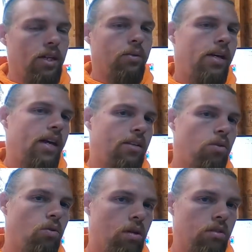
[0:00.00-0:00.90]
Like we had
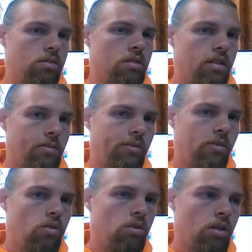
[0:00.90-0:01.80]
Toros and stuff
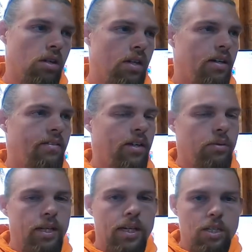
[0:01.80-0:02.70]
before. I've
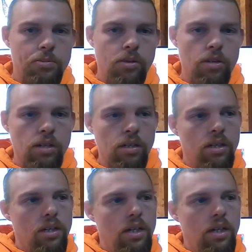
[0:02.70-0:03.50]
dealt with the Exmark,